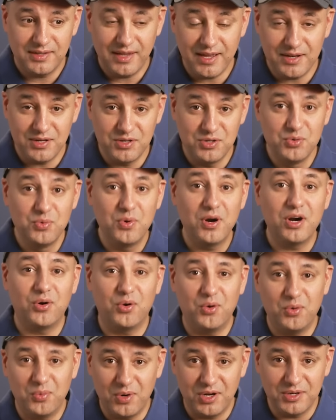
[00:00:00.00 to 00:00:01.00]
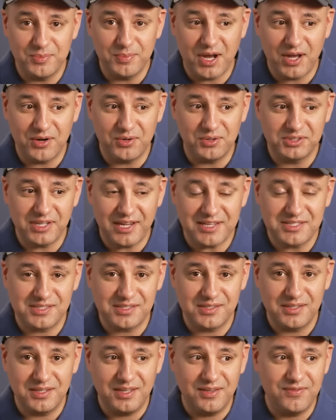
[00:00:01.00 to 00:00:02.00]
a newer O1 model
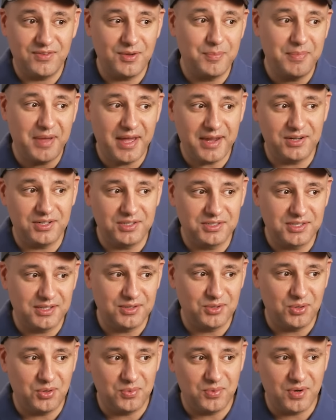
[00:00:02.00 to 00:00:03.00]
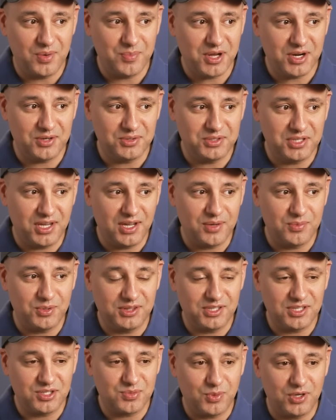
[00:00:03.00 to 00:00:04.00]
that's even better than the O1 model you get
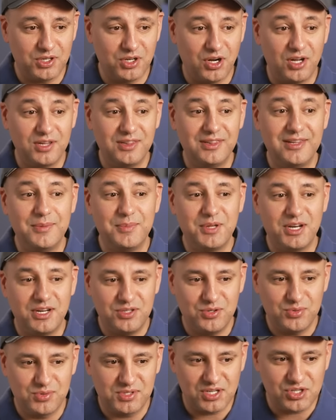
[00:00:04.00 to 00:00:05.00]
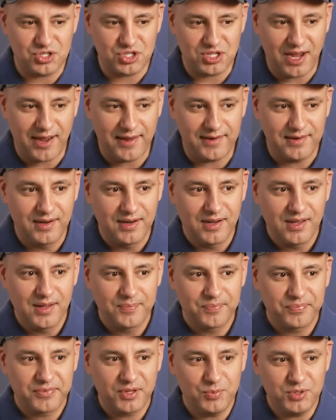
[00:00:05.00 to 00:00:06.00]
with this one, unlimited usage of that.
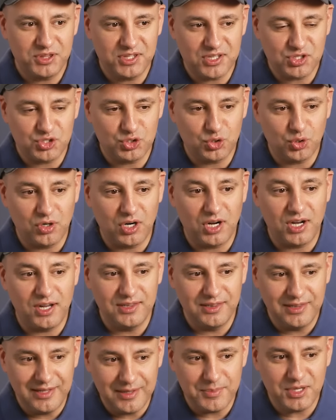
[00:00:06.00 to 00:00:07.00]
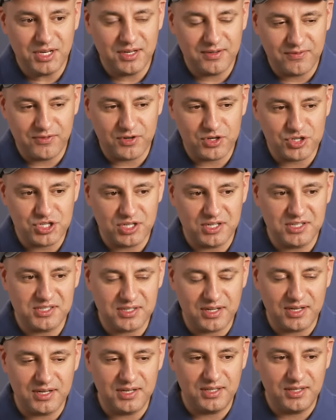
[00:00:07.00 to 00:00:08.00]
With the Sora Unlimited version, it's
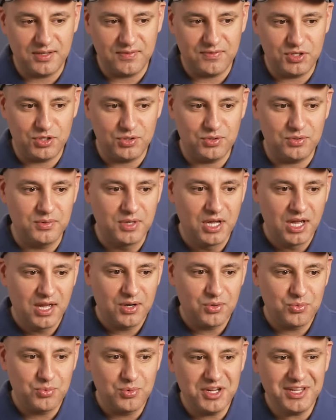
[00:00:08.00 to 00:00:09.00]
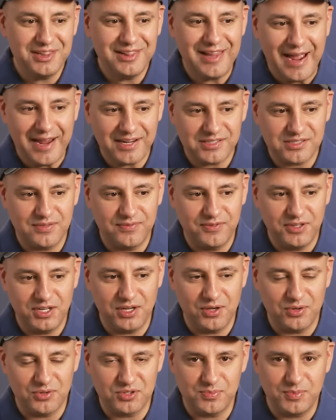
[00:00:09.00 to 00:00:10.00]
going to give you relaxed
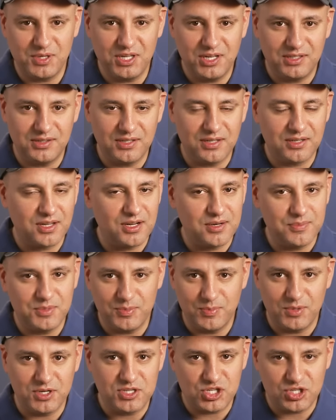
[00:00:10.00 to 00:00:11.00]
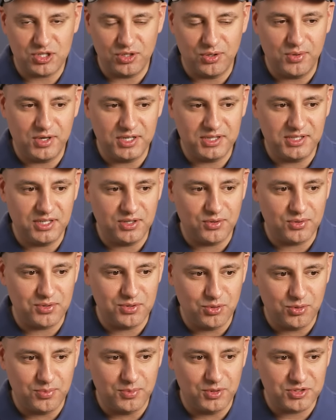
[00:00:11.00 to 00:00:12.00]
videos, meaning they're going to be much slower than your
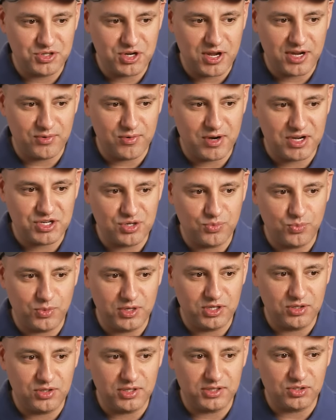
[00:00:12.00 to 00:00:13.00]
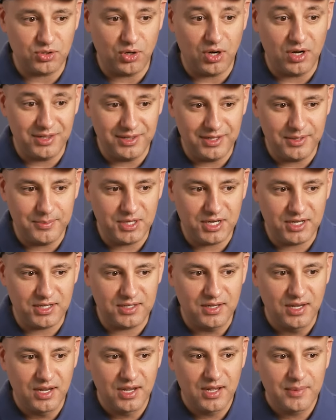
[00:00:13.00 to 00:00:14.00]
normal generation when you get to
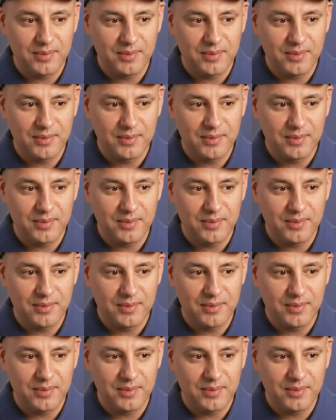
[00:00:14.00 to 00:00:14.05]
unlimited.